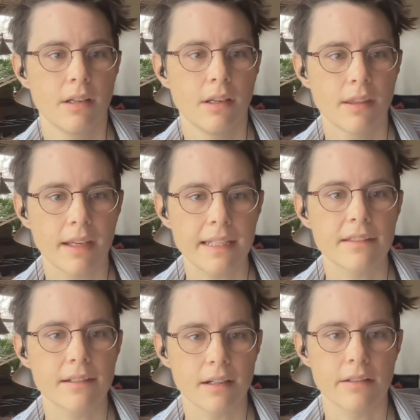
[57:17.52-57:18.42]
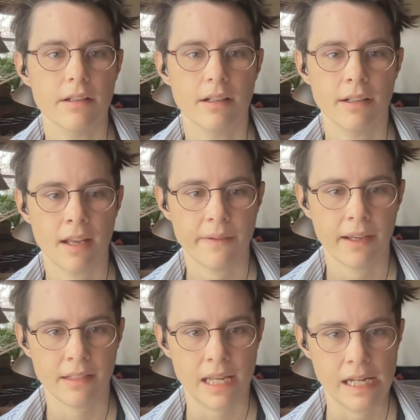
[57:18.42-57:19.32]
that he's done on
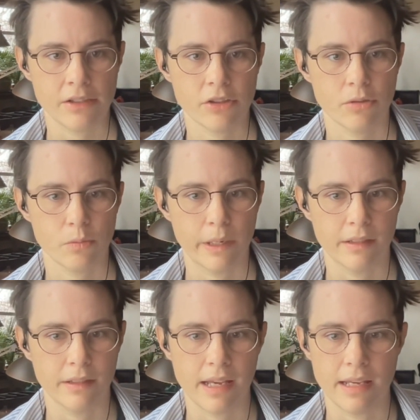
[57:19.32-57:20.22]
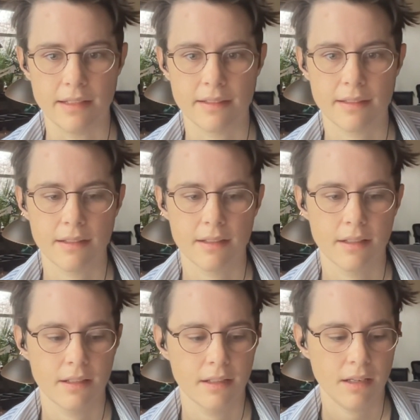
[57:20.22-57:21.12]
fxhash, where it's,
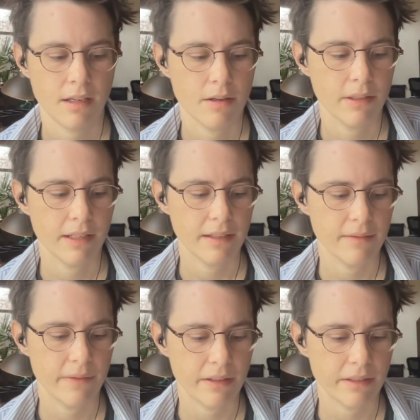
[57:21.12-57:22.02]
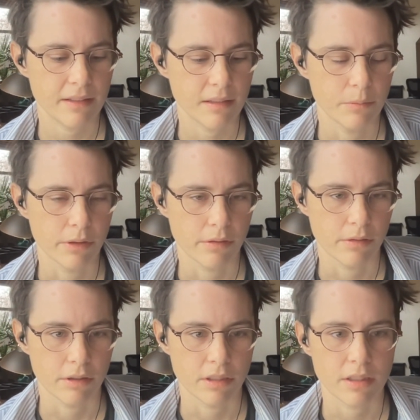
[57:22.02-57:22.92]
again, a very similar
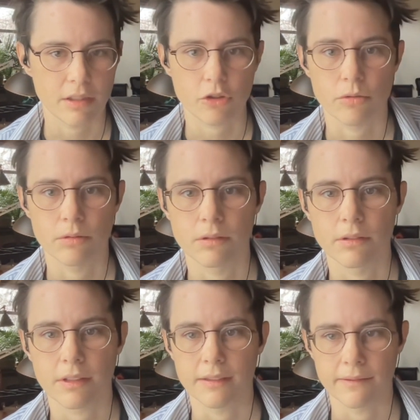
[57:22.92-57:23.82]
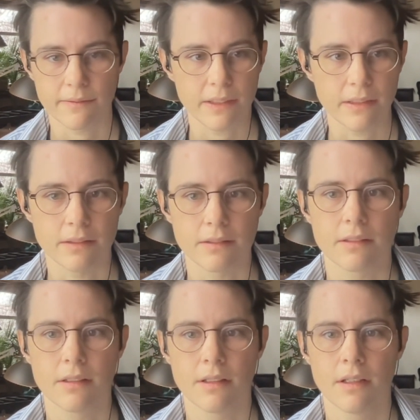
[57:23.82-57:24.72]
architectural look and feel.
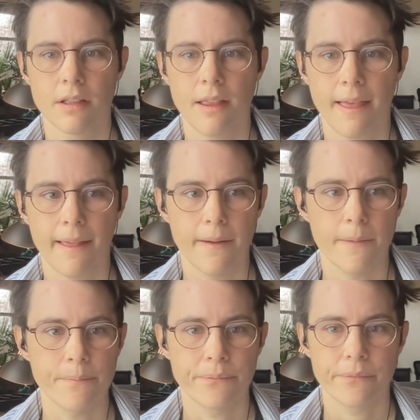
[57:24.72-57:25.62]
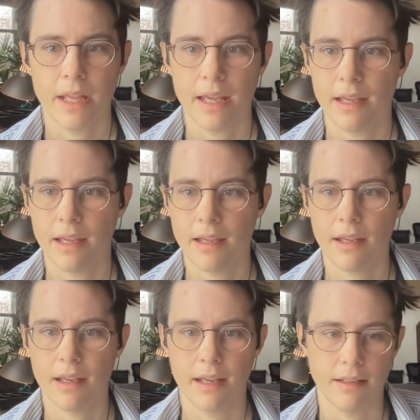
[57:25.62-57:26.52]
And,
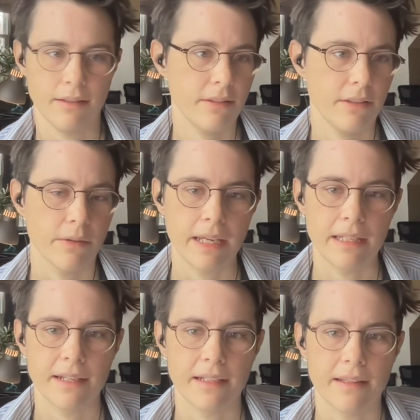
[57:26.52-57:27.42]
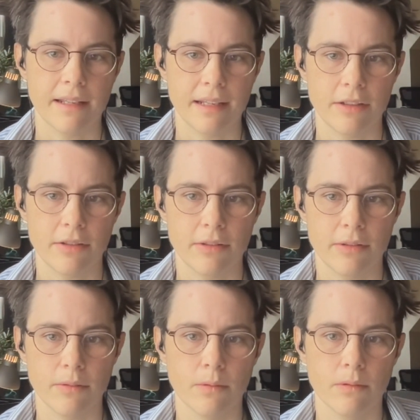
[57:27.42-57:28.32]
he's taken that
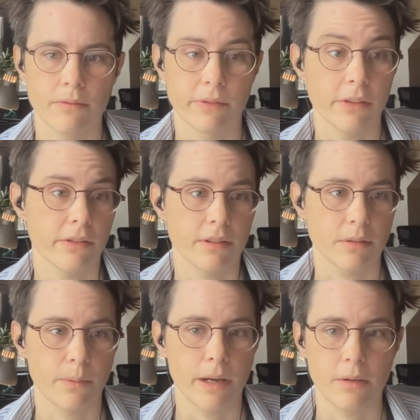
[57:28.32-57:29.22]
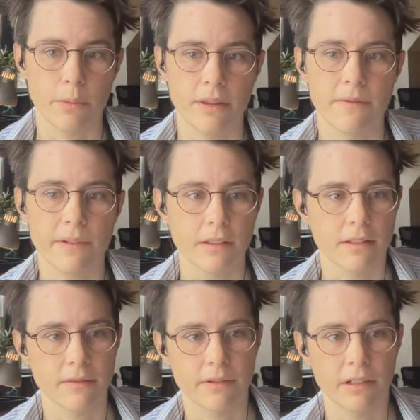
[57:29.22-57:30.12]
into verse as well with Fields
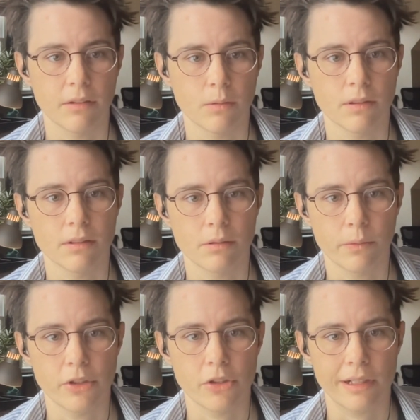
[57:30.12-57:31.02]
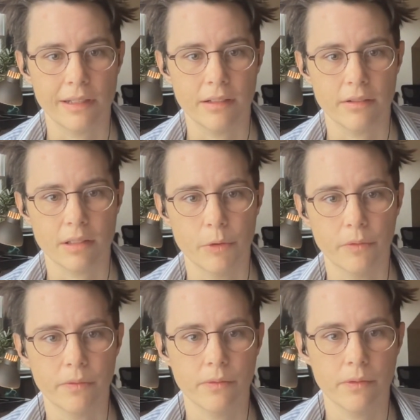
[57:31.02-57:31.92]
and Functor, which I think are some
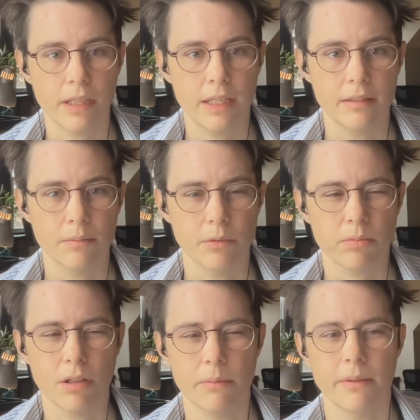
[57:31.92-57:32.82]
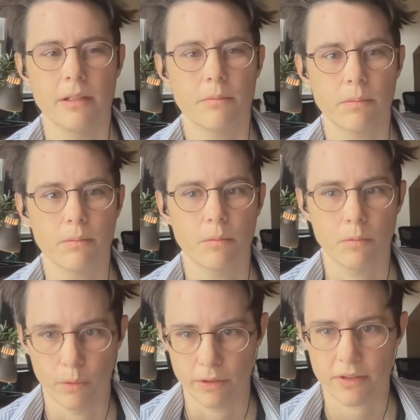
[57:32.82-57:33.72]
of his most prominent
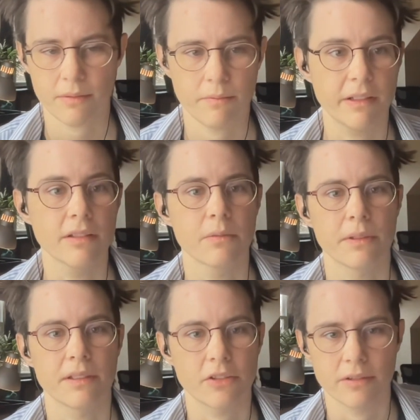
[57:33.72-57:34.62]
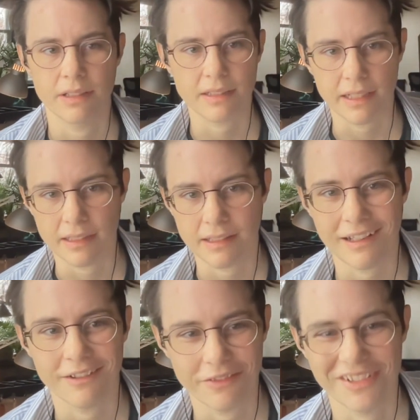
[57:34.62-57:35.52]
works. Fields was such an exciting day
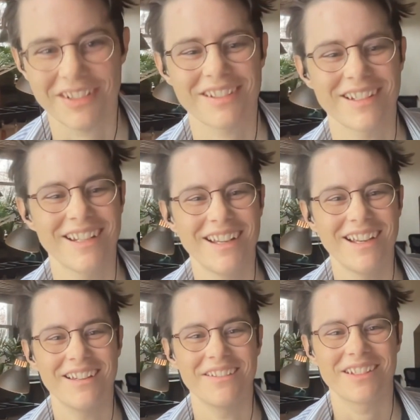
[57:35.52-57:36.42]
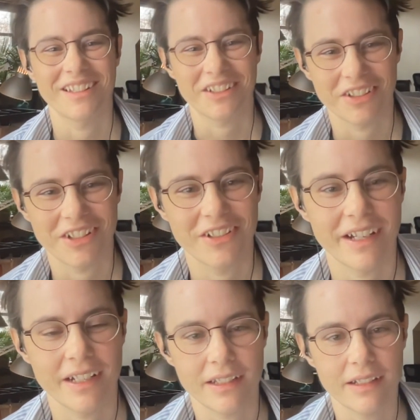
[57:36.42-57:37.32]
on verse that was collector
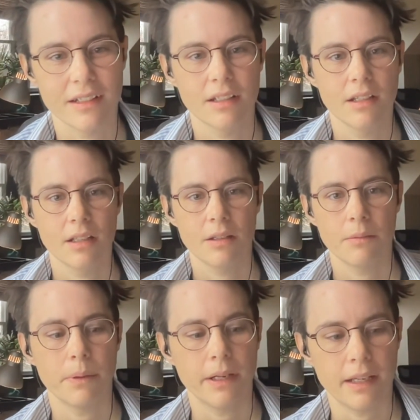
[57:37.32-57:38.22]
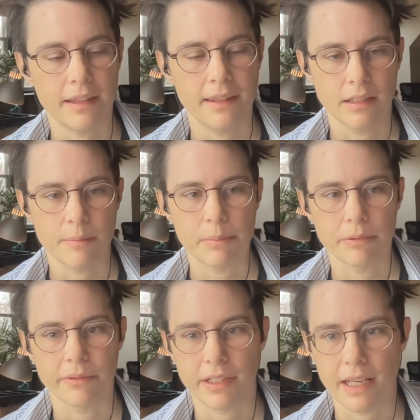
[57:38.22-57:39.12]
curated. But I think that people
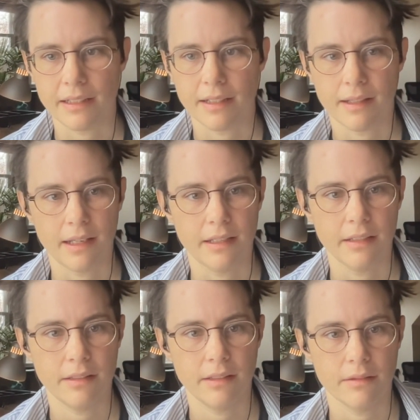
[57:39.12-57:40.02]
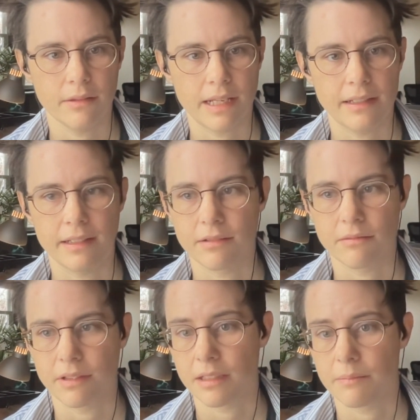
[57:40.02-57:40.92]
forget that, he had his
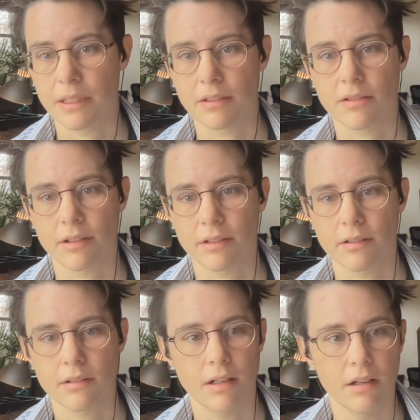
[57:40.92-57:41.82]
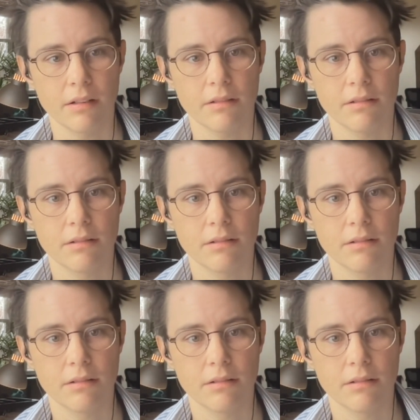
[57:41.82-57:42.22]
really big start on